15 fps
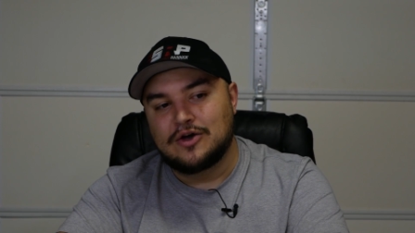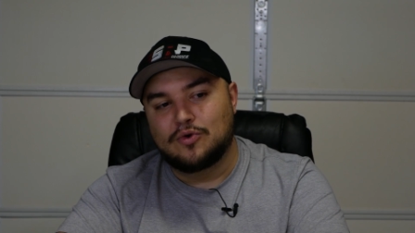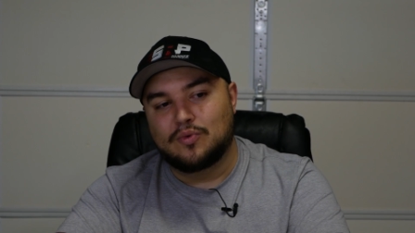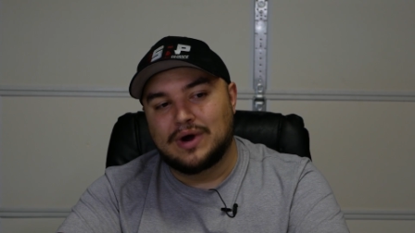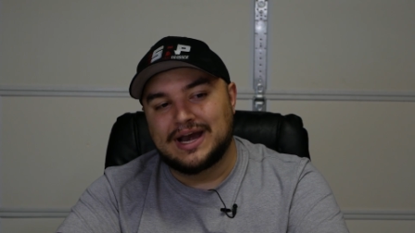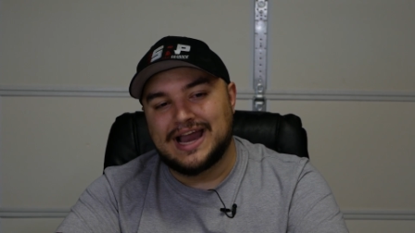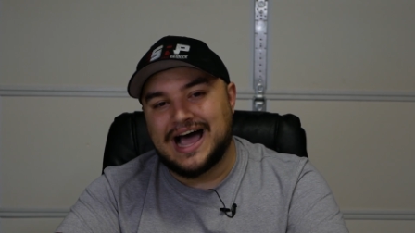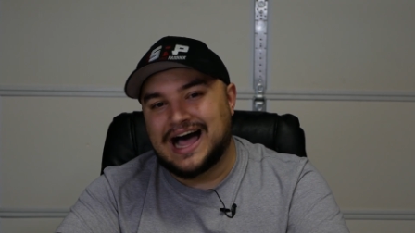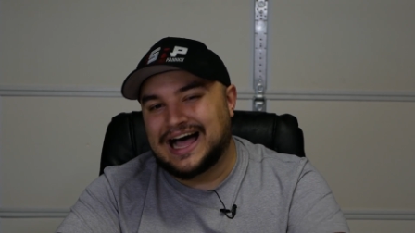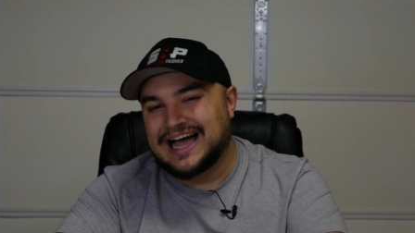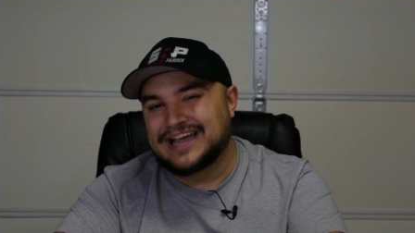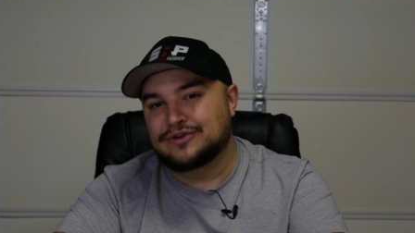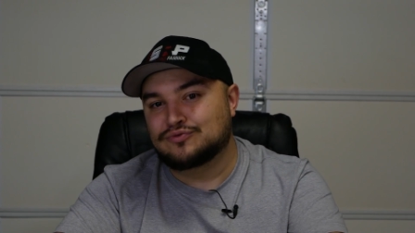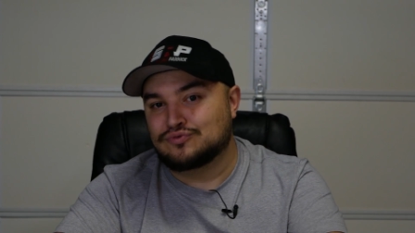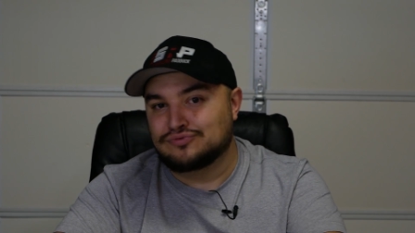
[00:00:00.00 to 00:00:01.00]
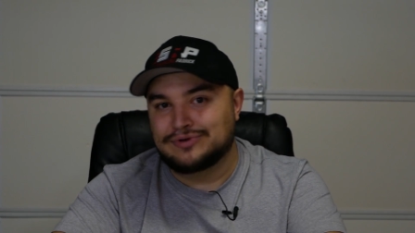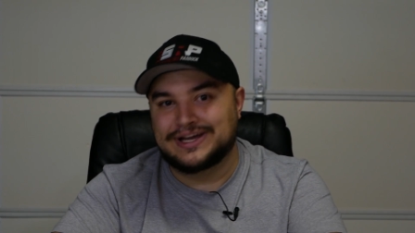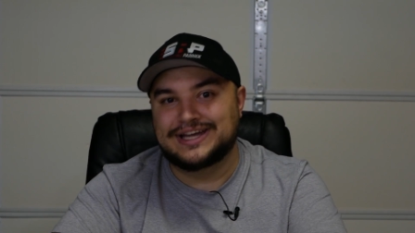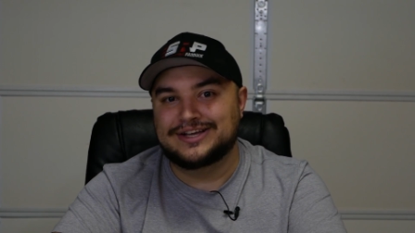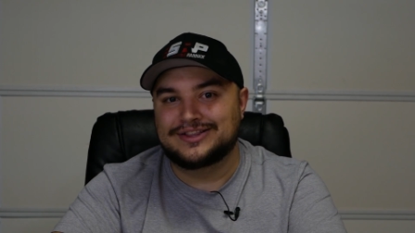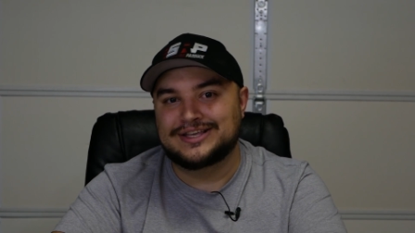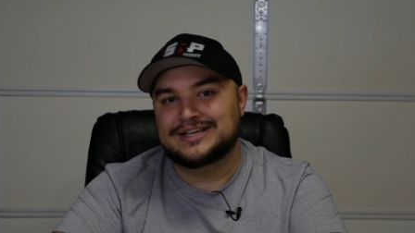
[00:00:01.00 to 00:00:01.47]
when I
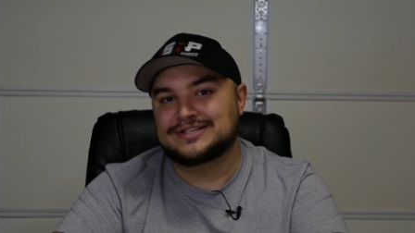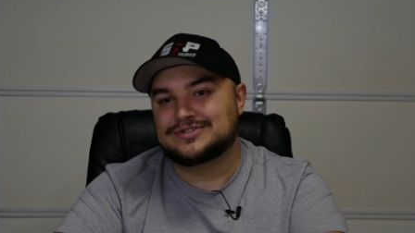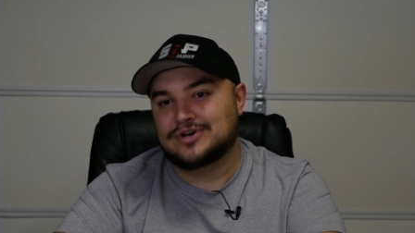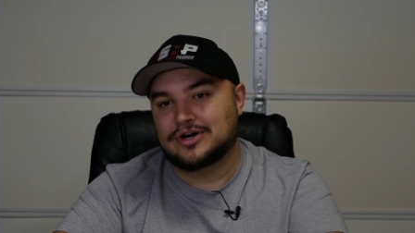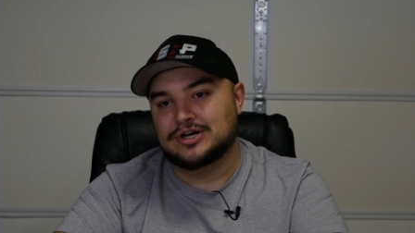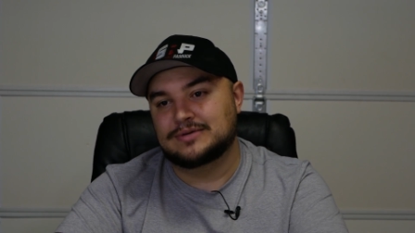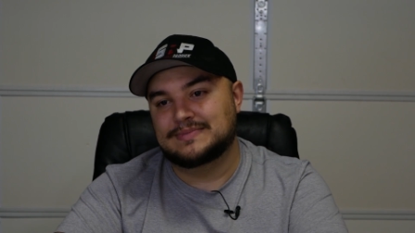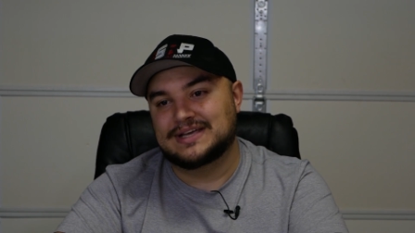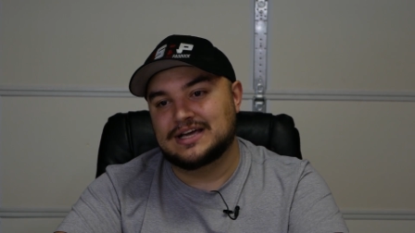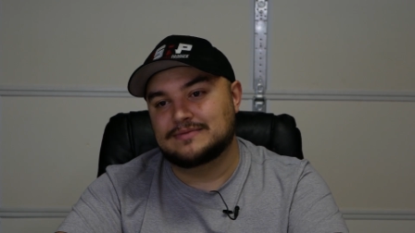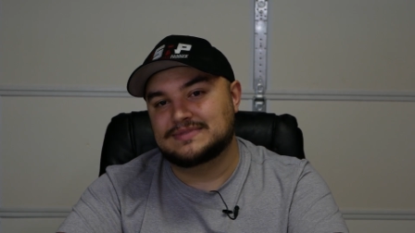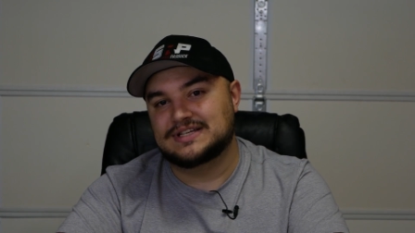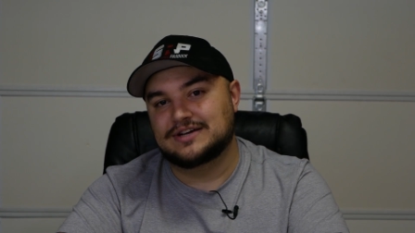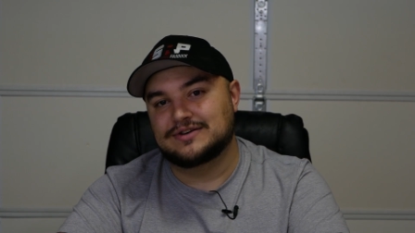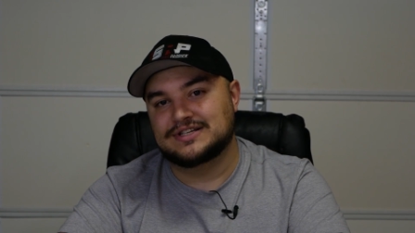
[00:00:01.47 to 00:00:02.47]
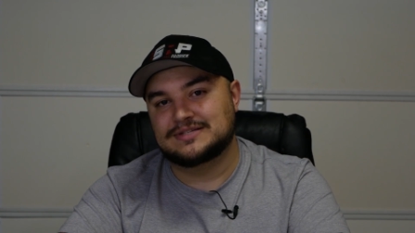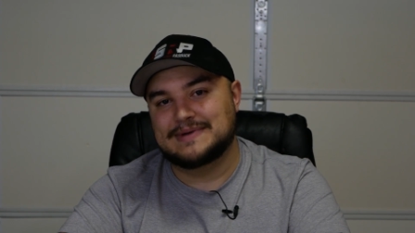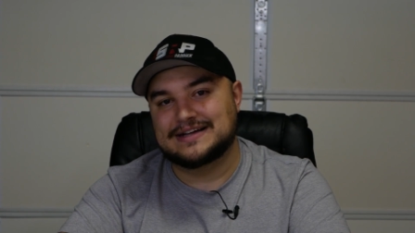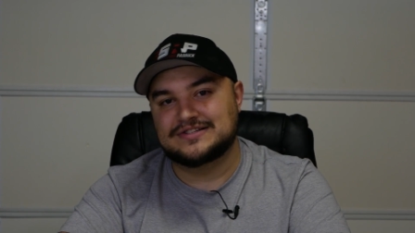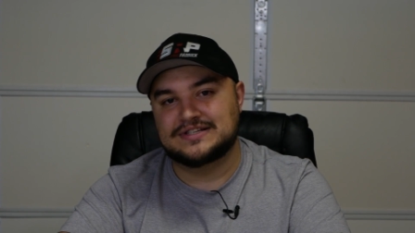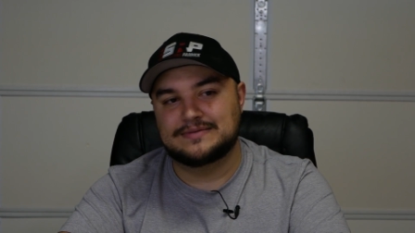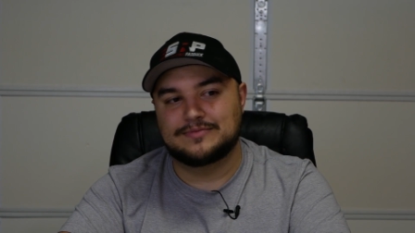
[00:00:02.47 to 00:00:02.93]
really started to become serious
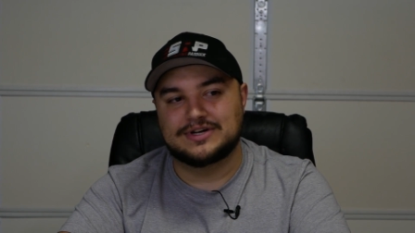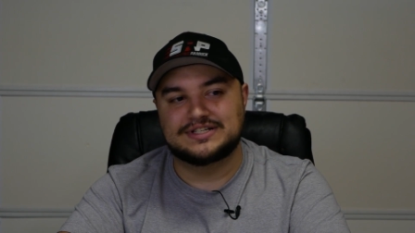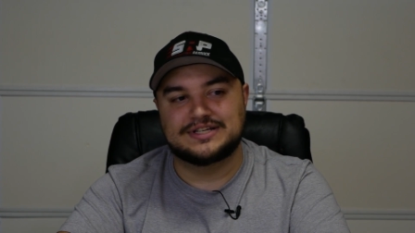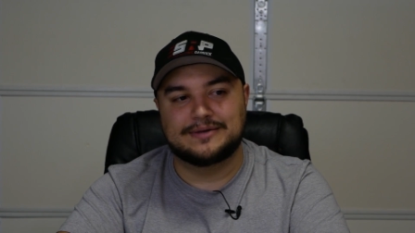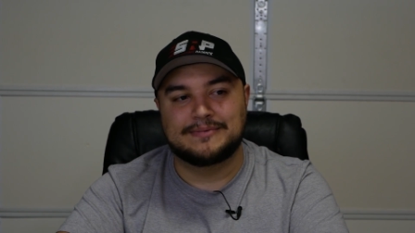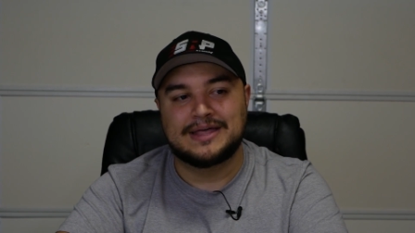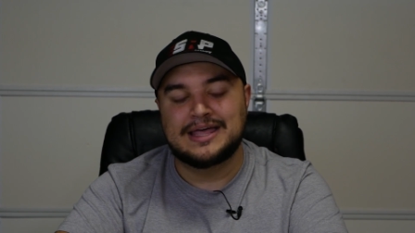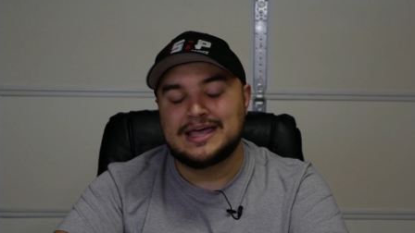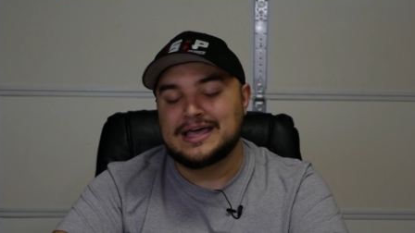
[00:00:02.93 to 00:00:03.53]
about sim racing.